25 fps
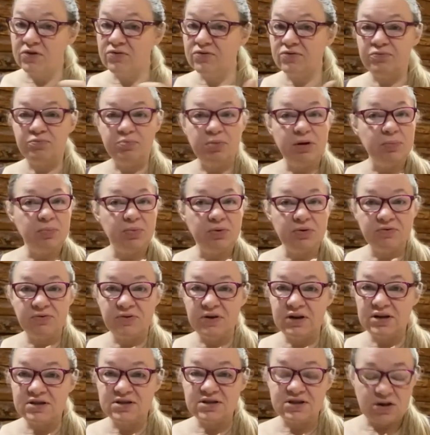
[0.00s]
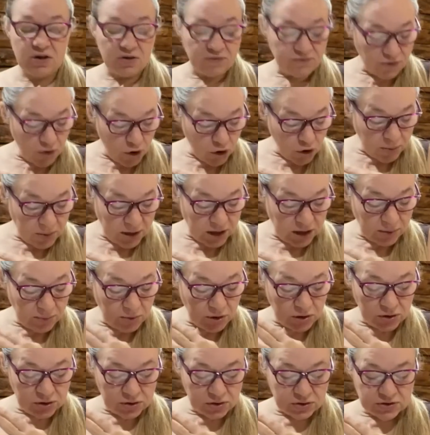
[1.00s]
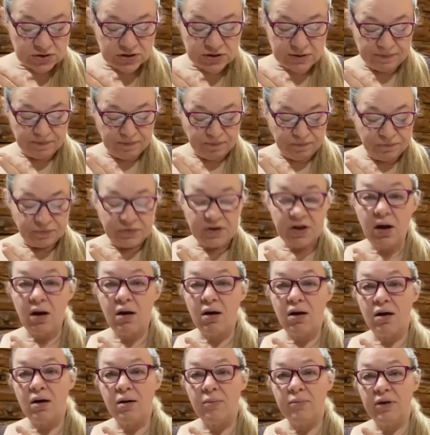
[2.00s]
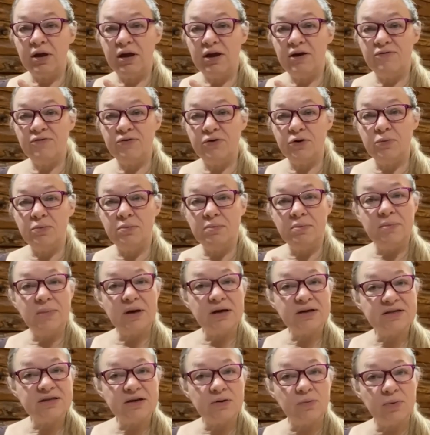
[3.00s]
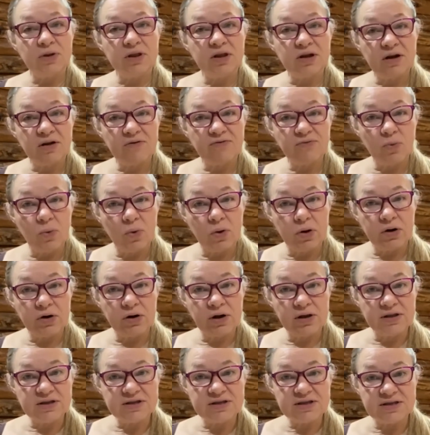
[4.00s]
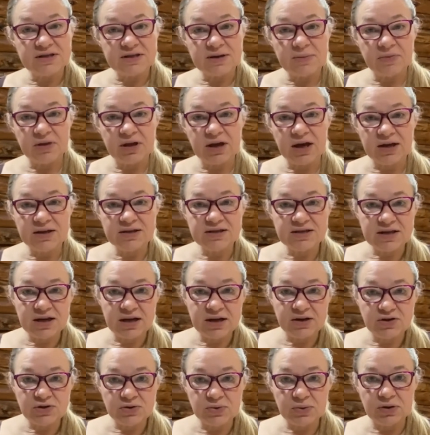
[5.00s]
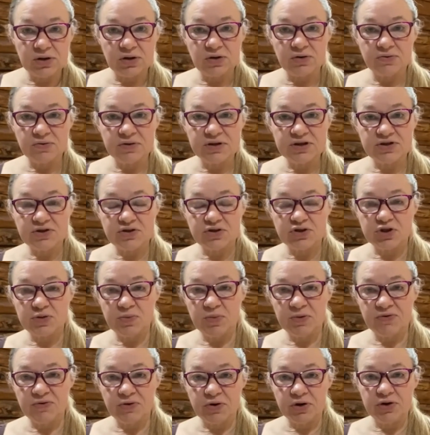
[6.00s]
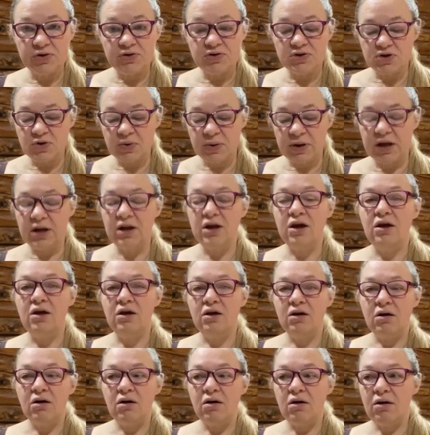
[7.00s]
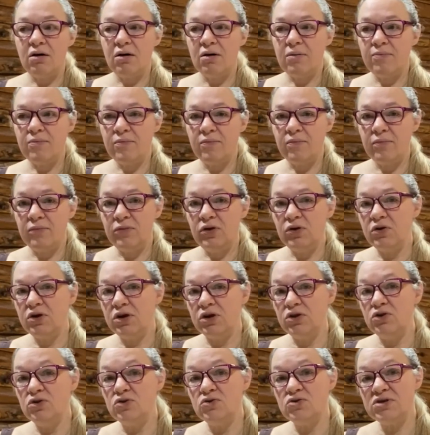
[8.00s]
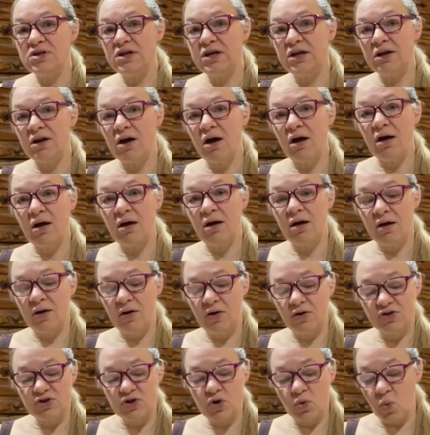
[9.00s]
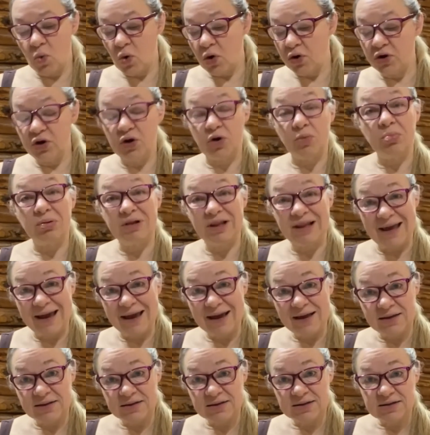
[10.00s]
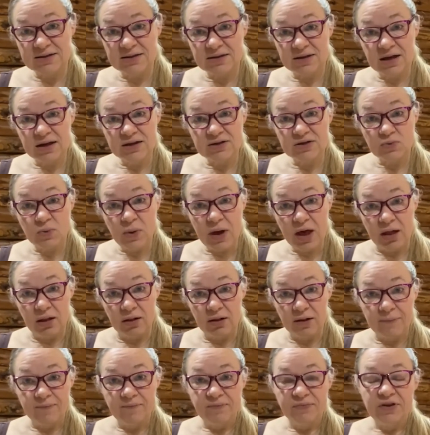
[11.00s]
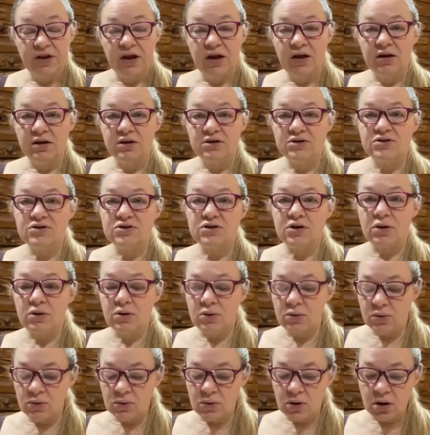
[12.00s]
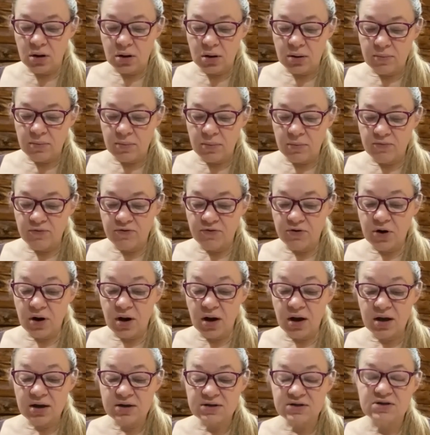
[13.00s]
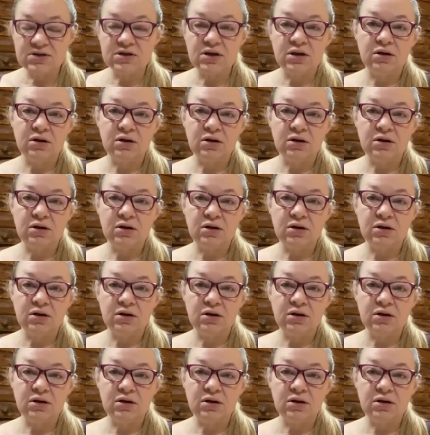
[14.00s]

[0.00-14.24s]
People feed it to their farm animals. If you mix it with enough water, and this is something I'd say do a little research before you do it, you can use it to water your plants as well. So for us,